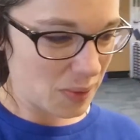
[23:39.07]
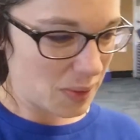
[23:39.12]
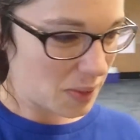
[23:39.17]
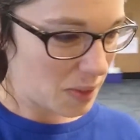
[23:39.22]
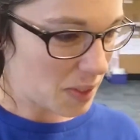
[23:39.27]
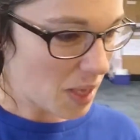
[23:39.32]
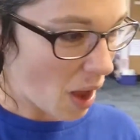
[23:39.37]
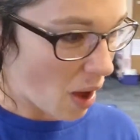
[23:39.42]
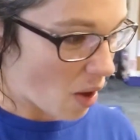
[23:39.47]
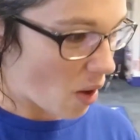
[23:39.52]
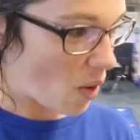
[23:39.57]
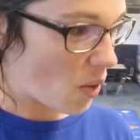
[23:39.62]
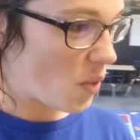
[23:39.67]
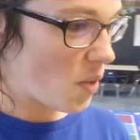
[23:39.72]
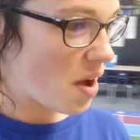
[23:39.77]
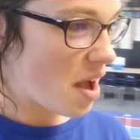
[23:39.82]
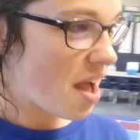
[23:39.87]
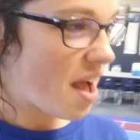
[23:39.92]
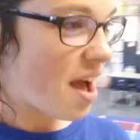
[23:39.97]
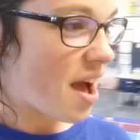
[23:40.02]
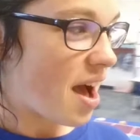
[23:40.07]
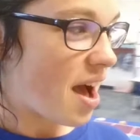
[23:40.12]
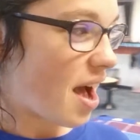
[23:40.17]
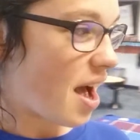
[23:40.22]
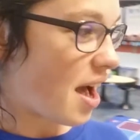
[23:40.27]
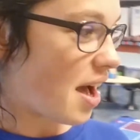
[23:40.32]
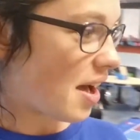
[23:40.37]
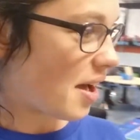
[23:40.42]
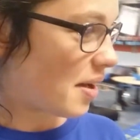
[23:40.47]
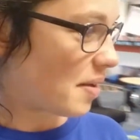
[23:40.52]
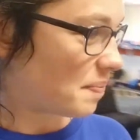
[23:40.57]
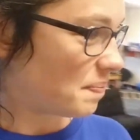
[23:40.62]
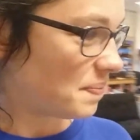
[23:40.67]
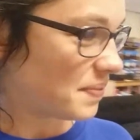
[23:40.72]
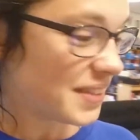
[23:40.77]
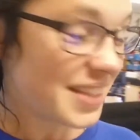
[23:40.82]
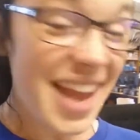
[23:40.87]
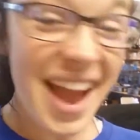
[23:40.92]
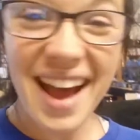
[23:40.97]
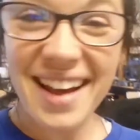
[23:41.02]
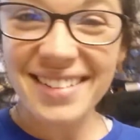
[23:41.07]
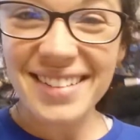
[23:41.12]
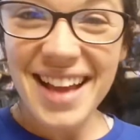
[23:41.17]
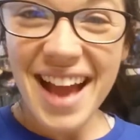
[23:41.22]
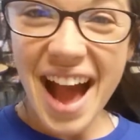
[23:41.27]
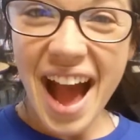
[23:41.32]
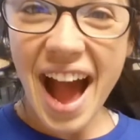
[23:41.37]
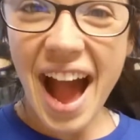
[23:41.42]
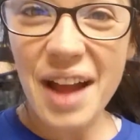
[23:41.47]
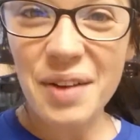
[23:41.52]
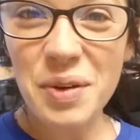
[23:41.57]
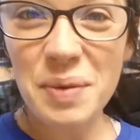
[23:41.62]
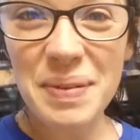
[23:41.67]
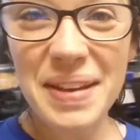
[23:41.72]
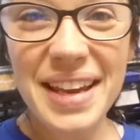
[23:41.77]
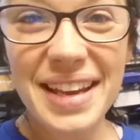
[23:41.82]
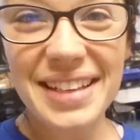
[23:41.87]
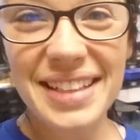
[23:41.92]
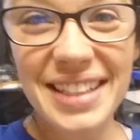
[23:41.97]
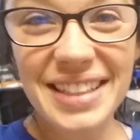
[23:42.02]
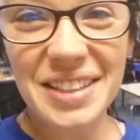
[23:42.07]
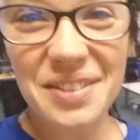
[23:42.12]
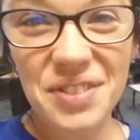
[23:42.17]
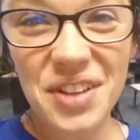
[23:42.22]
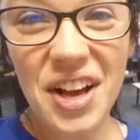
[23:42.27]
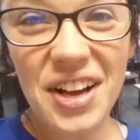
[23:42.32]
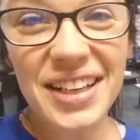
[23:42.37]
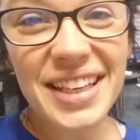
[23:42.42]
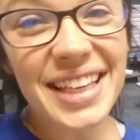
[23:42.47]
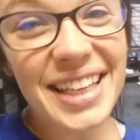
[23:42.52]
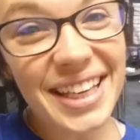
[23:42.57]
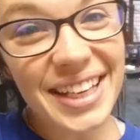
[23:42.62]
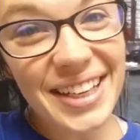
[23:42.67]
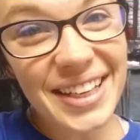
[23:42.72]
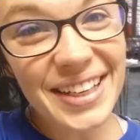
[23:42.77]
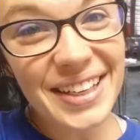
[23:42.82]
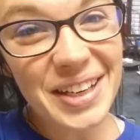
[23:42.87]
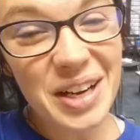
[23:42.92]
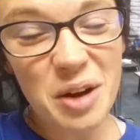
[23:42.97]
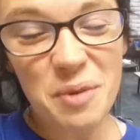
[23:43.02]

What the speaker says: So, yeah, I will be ending the vlog here.